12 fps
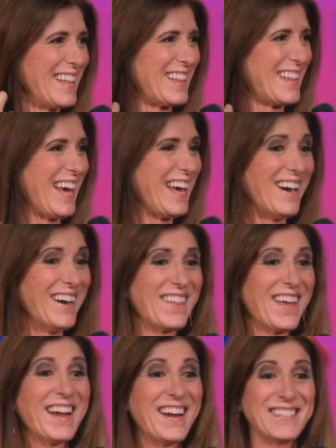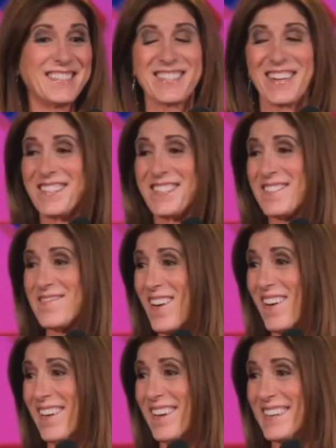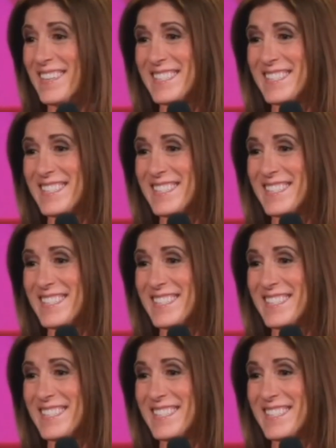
They are. They are so smart.